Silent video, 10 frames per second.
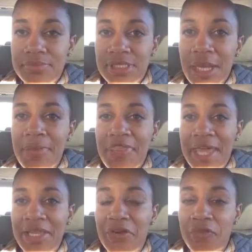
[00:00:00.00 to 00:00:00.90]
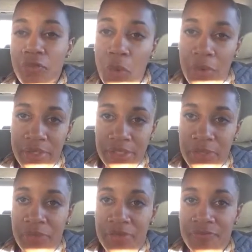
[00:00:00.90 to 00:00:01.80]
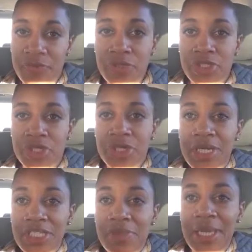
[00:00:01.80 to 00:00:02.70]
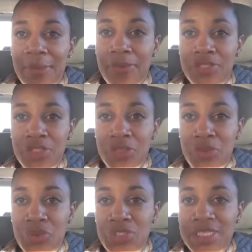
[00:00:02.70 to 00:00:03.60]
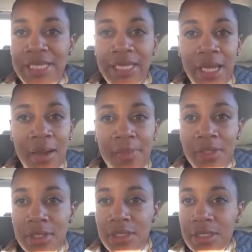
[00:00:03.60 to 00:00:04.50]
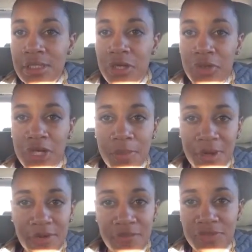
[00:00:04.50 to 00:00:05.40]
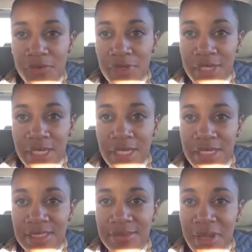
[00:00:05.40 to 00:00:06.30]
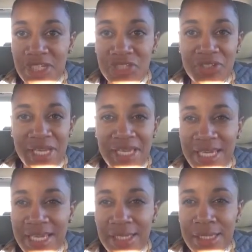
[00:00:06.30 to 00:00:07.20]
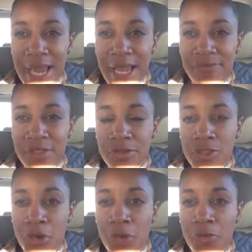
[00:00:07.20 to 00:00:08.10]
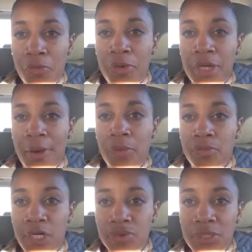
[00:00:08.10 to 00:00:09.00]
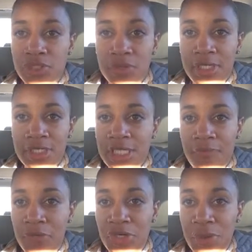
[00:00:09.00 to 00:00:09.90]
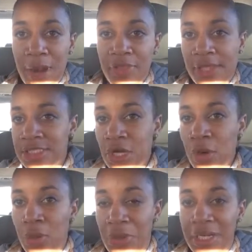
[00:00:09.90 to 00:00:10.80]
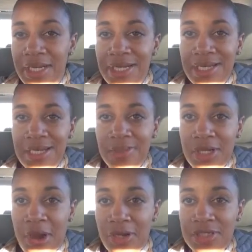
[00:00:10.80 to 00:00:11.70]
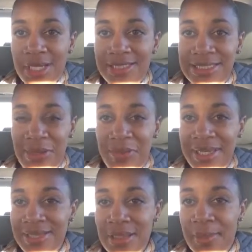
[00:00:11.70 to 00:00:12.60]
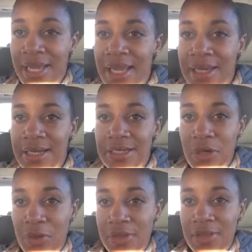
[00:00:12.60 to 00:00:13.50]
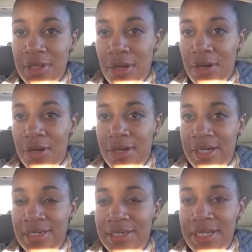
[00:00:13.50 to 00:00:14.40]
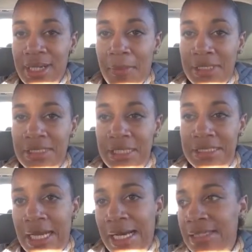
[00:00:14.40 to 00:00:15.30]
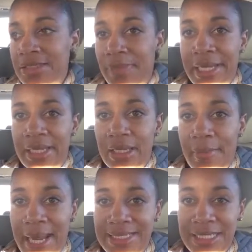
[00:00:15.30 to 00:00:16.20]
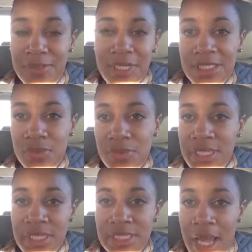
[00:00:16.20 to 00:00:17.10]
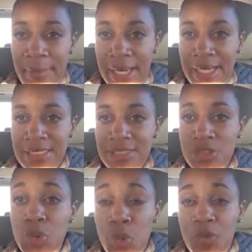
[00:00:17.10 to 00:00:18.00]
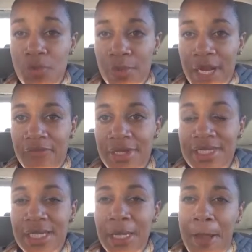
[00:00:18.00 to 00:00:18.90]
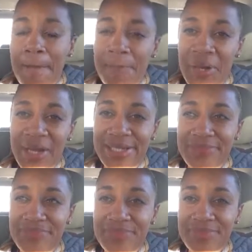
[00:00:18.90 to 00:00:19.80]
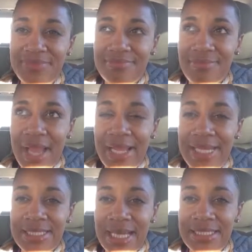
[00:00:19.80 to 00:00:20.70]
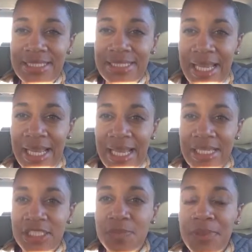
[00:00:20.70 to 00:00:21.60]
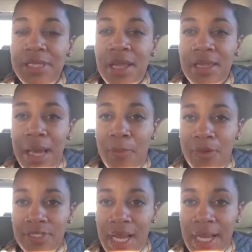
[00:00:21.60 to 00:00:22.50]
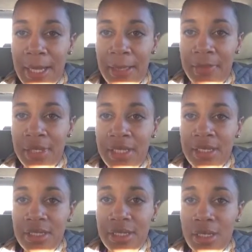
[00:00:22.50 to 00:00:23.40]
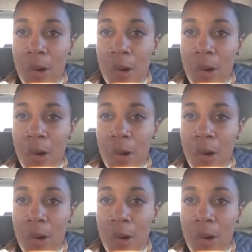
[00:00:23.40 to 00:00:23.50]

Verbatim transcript: something that I look forward to in the future to be able to just get up, you know, cook breakfast for the kids, make sure they eat and not have to, you know, worry about rush, rush, rush, get the food in your mouth, let's go. And my daughter's like still eating the banana and yogurt in the car, and my son's hiding his bacon in the back seat because he really doesn't. I mean, I guess he's too cool for breakfast, but I guess I can say I could spend a lot more time, you